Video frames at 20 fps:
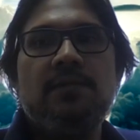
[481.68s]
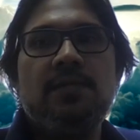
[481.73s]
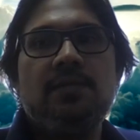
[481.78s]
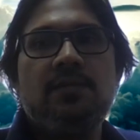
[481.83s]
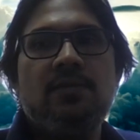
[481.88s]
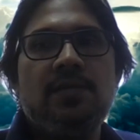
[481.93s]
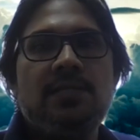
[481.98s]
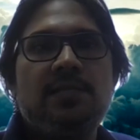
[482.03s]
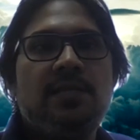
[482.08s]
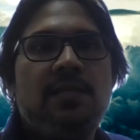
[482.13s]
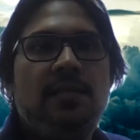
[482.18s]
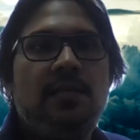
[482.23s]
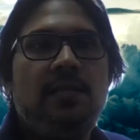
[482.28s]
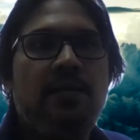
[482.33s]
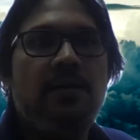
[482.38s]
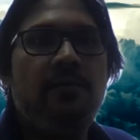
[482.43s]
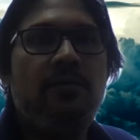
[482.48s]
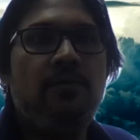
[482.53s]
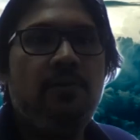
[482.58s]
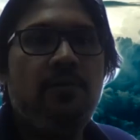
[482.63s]
Because you are still
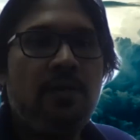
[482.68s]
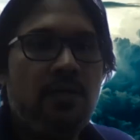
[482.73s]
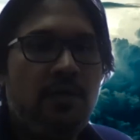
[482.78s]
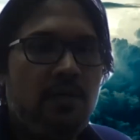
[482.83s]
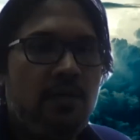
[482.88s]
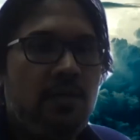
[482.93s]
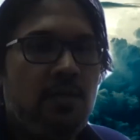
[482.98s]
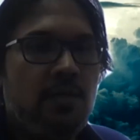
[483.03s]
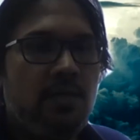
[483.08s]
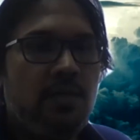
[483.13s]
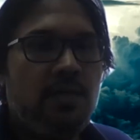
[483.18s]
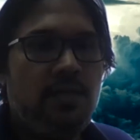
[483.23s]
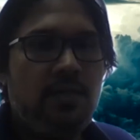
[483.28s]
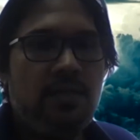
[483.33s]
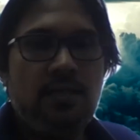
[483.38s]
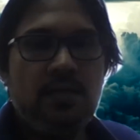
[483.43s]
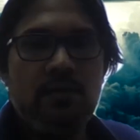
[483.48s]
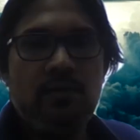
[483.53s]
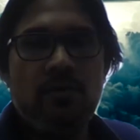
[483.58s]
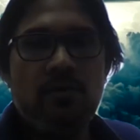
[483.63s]
new
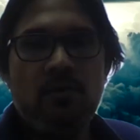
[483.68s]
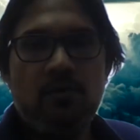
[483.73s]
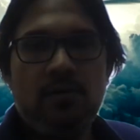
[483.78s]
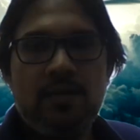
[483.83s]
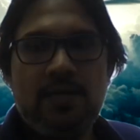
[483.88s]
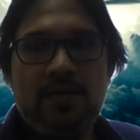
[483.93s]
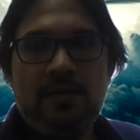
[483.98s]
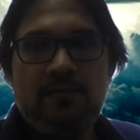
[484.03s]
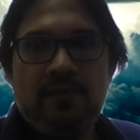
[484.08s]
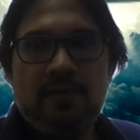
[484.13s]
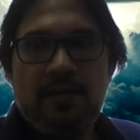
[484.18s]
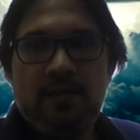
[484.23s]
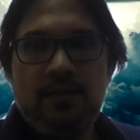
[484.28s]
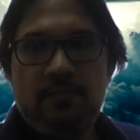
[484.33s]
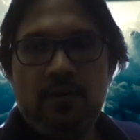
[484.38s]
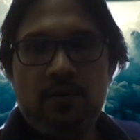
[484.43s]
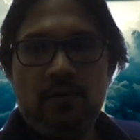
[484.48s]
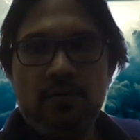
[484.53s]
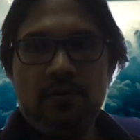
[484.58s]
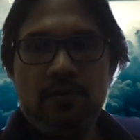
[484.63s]
anything you want to clarify
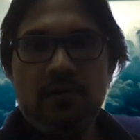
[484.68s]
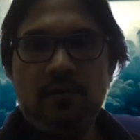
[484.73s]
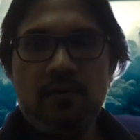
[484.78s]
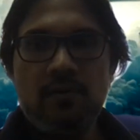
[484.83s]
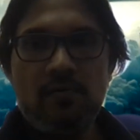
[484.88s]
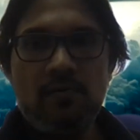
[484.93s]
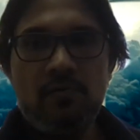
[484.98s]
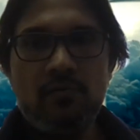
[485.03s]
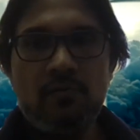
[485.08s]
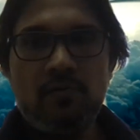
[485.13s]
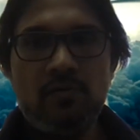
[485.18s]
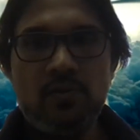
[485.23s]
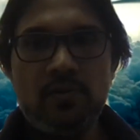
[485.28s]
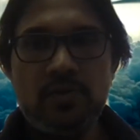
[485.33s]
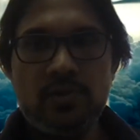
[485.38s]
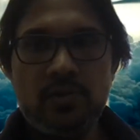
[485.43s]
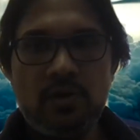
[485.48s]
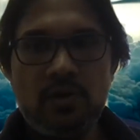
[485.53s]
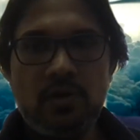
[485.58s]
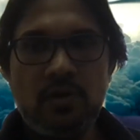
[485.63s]
about ground
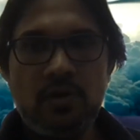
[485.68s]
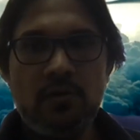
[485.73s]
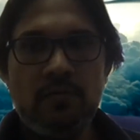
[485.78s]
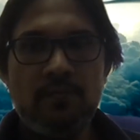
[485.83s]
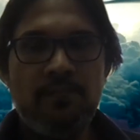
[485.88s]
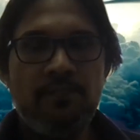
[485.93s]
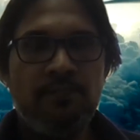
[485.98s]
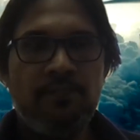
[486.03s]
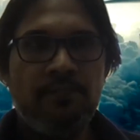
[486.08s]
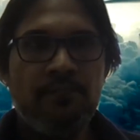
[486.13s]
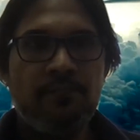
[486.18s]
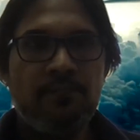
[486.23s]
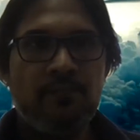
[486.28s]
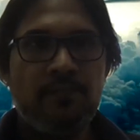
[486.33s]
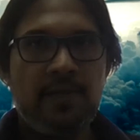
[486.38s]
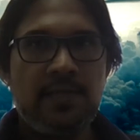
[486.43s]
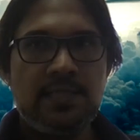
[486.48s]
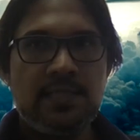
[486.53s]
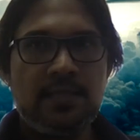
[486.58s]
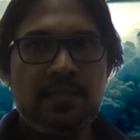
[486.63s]
rules or
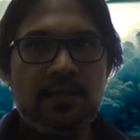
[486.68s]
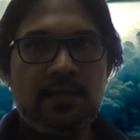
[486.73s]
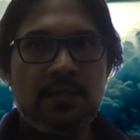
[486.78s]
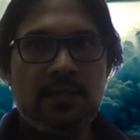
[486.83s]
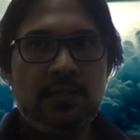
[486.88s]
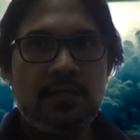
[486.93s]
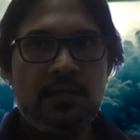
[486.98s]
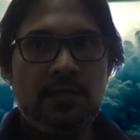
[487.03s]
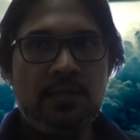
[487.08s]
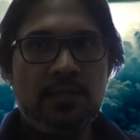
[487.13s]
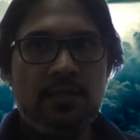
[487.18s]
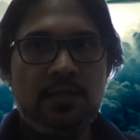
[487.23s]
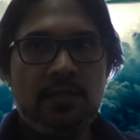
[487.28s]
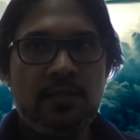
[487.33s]
basic uh,